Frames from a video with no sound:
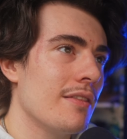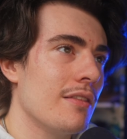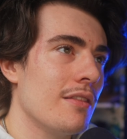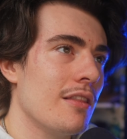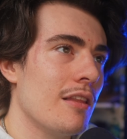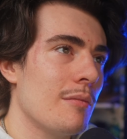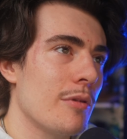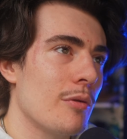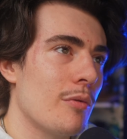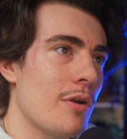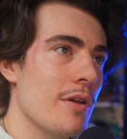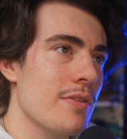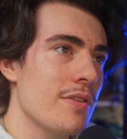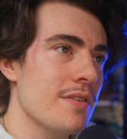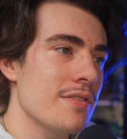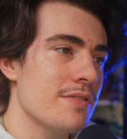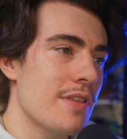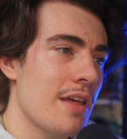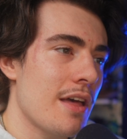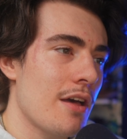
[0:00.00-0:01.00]
let me write
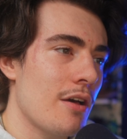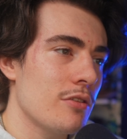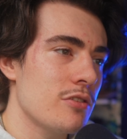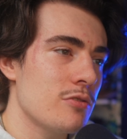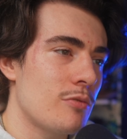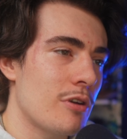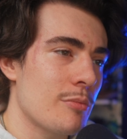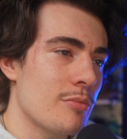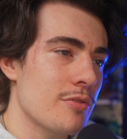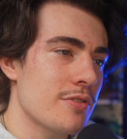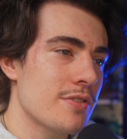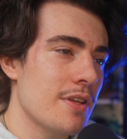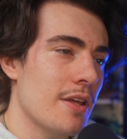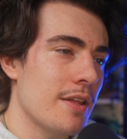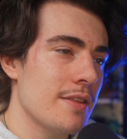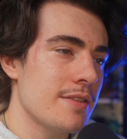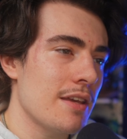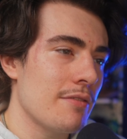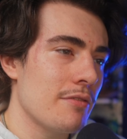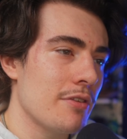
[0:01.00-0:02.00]
this down,
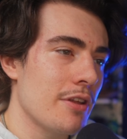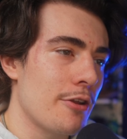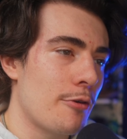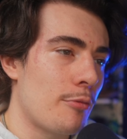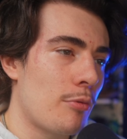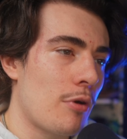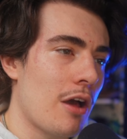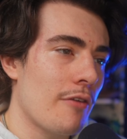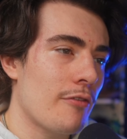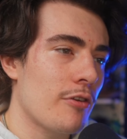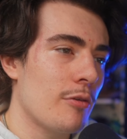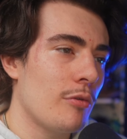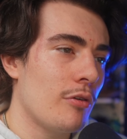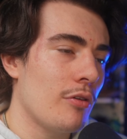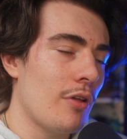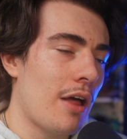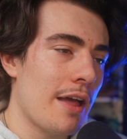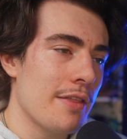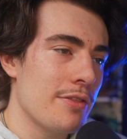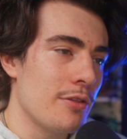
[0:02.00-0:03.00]
20% every day to
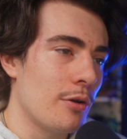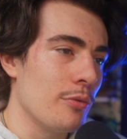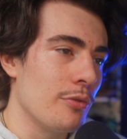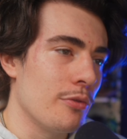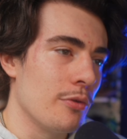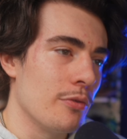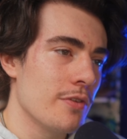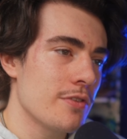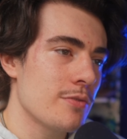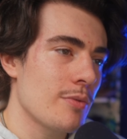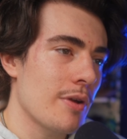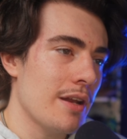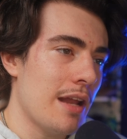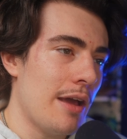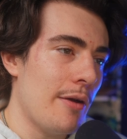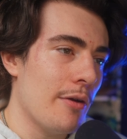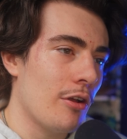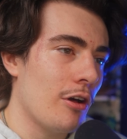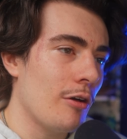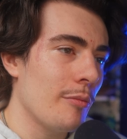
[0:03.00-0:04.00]
profitable. I don't do this right
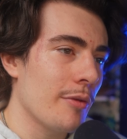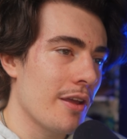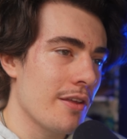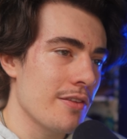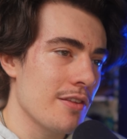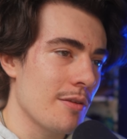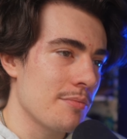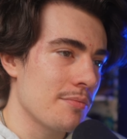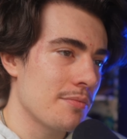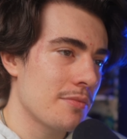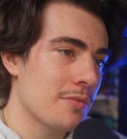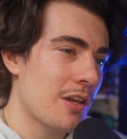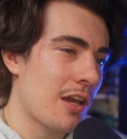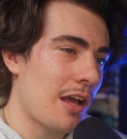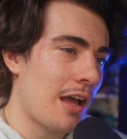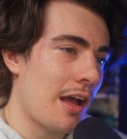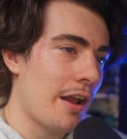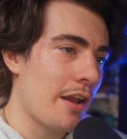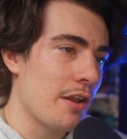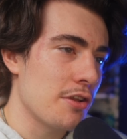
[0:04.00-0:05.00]
now at all because I'm
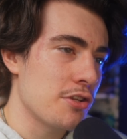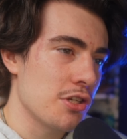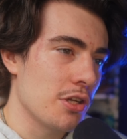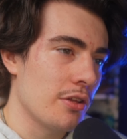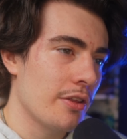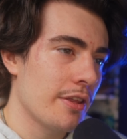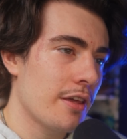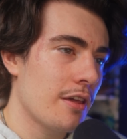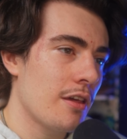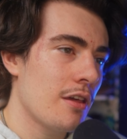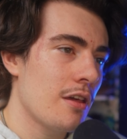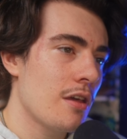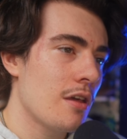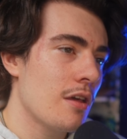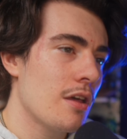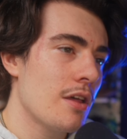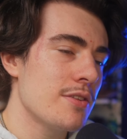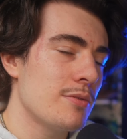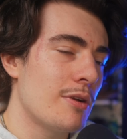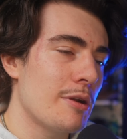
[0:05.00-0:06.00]
kind of chilling.
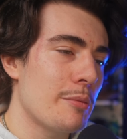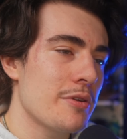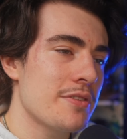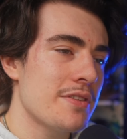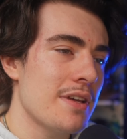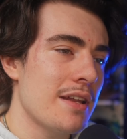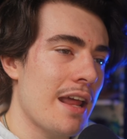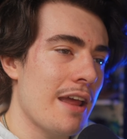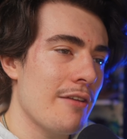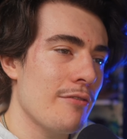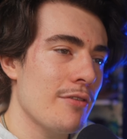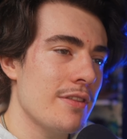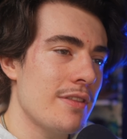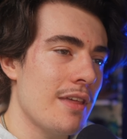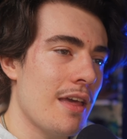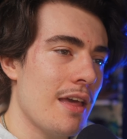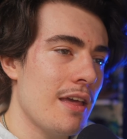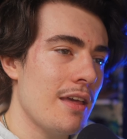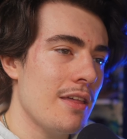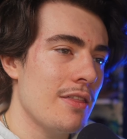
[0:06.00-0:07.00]
20% every
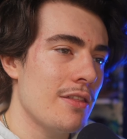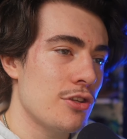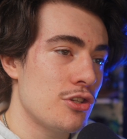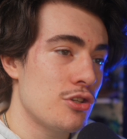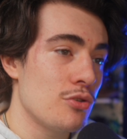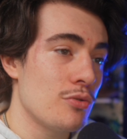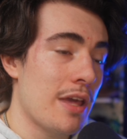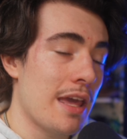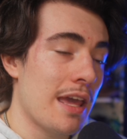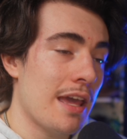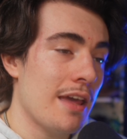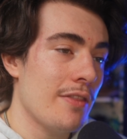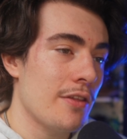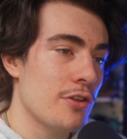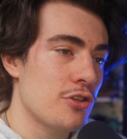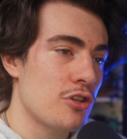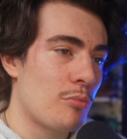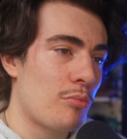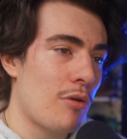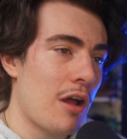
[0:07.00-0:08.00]
day that you can,
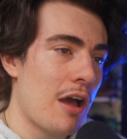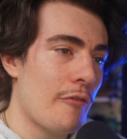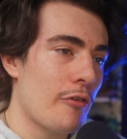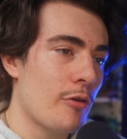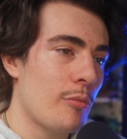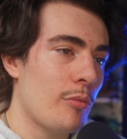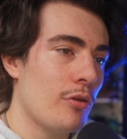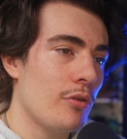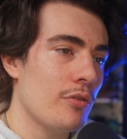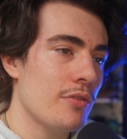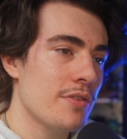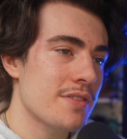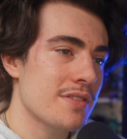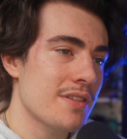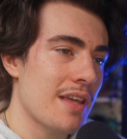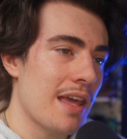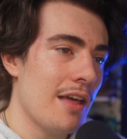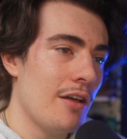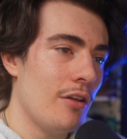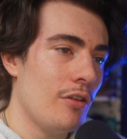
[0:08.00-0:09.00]
that you're profitable,
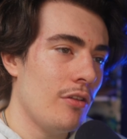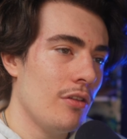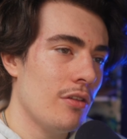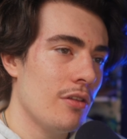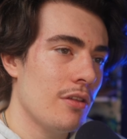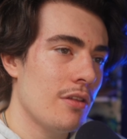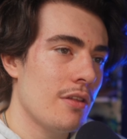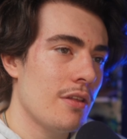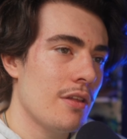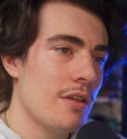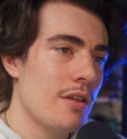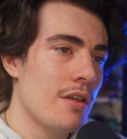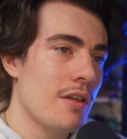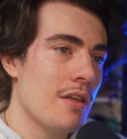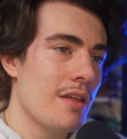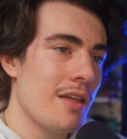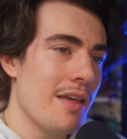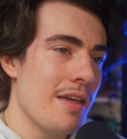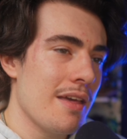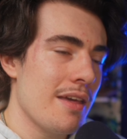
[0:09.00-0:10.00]
scale.
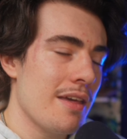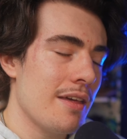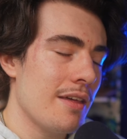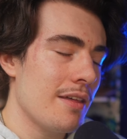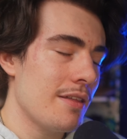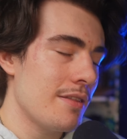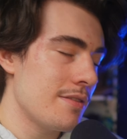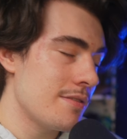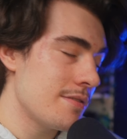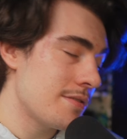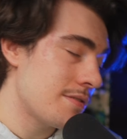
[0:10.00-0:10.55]
And,